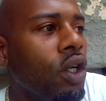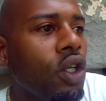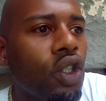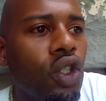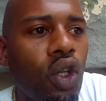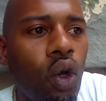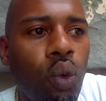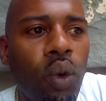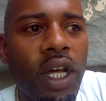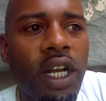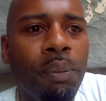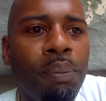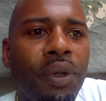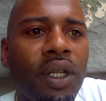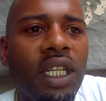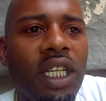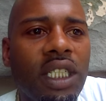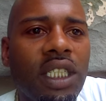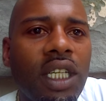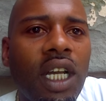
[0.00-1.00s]
So where the
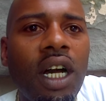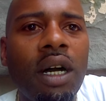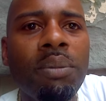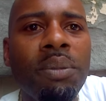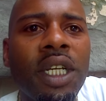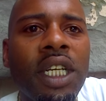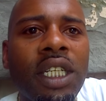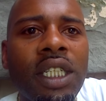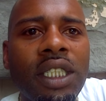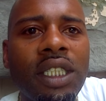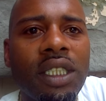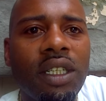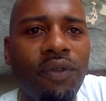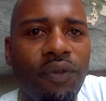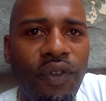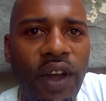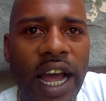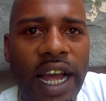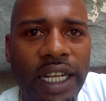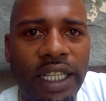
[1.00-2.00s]
police come in is the
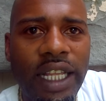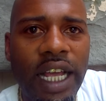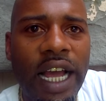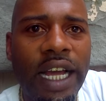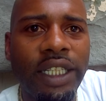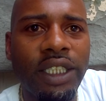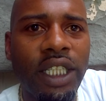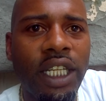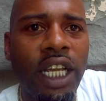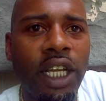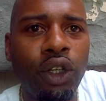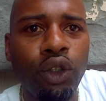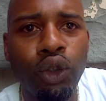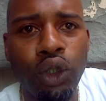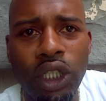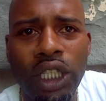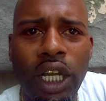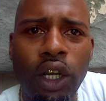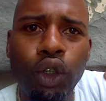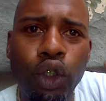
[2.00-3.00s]
fact that they,
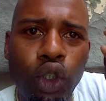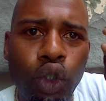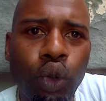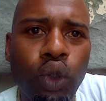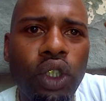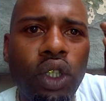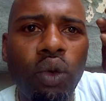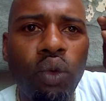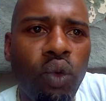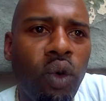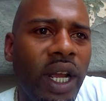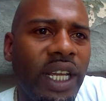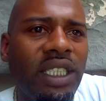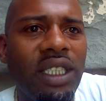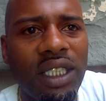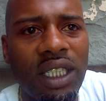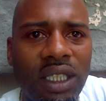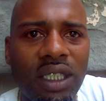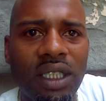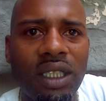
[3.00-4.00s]
they'll use the
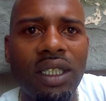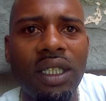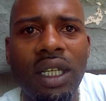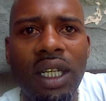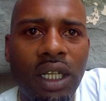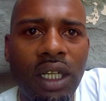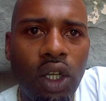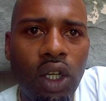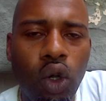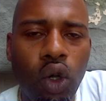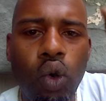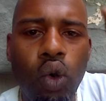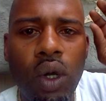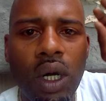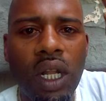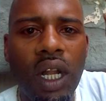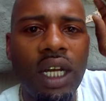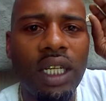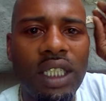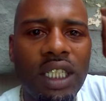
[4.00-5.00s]
racist Ku
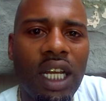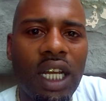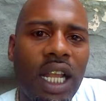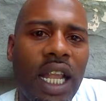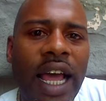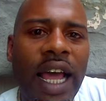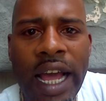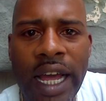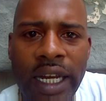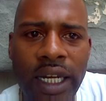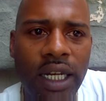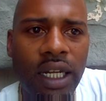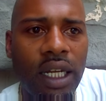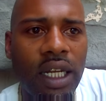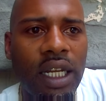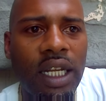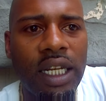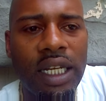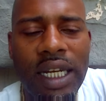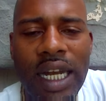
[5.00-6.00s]
Klux Klan
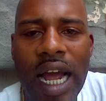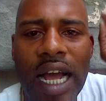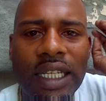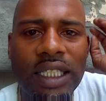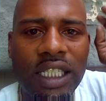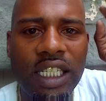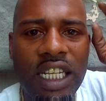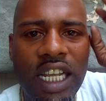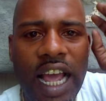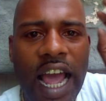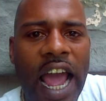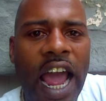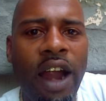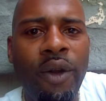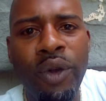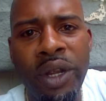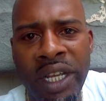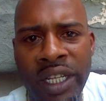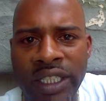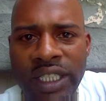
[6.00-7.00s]
Nazi
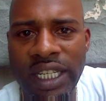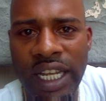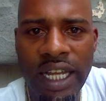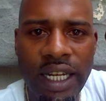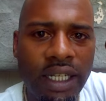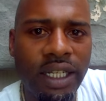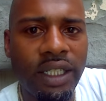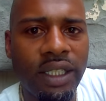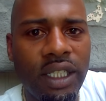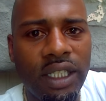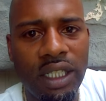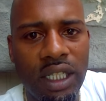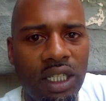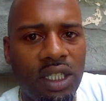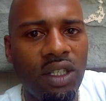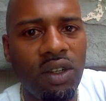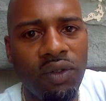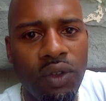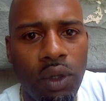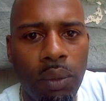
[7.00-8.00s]
Aryan
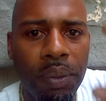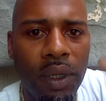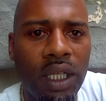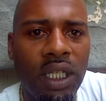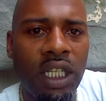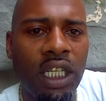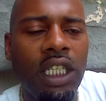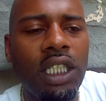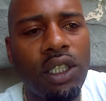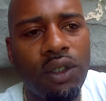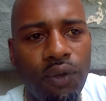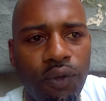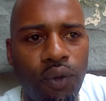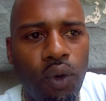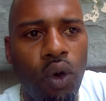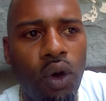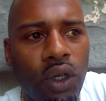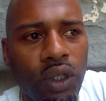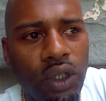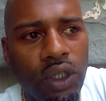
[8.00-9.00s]
tendencies of the police
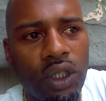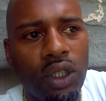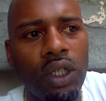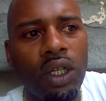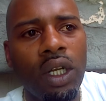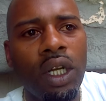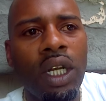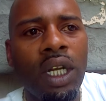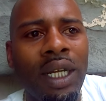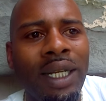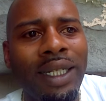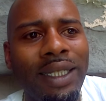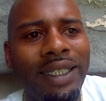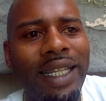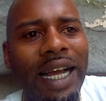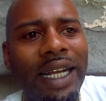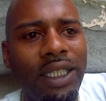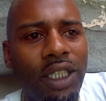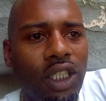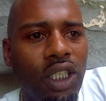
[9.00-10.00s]
force,
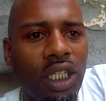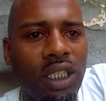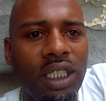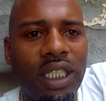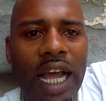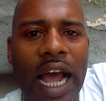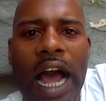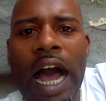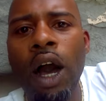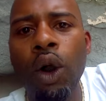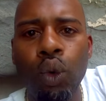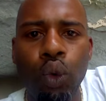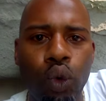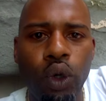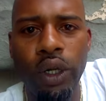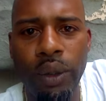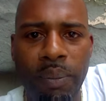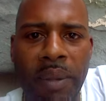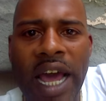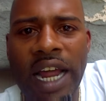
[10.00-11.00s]
that's just the
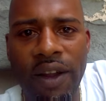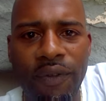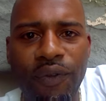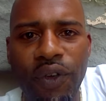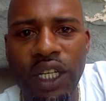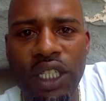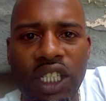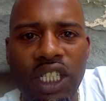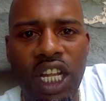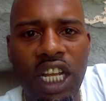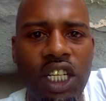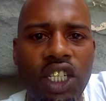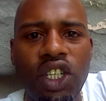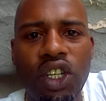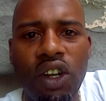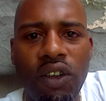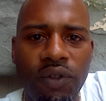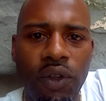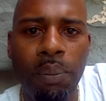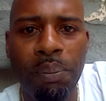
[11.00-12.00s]
outward
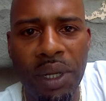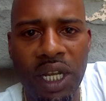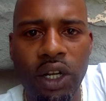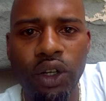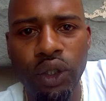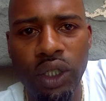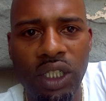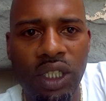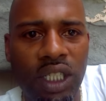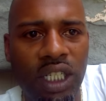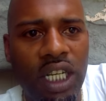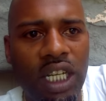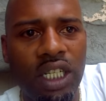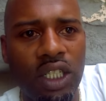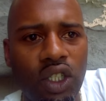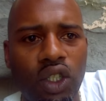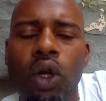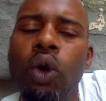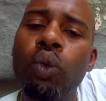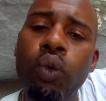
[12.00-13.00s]
manifestation of the bigger
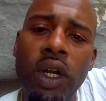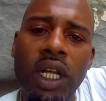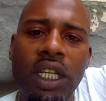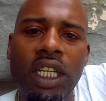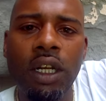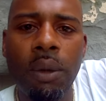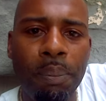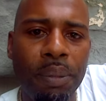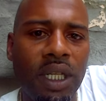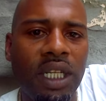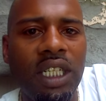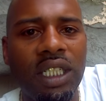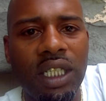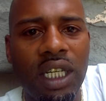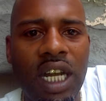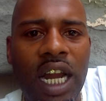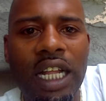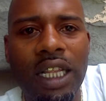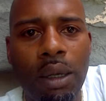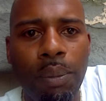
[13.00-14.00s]
disease. So, really, the police
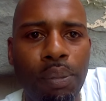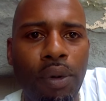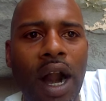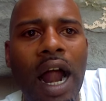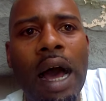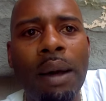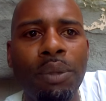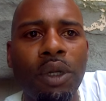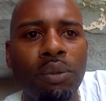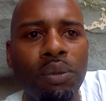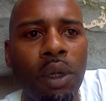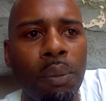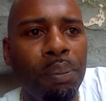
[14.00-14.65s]
are not the problem.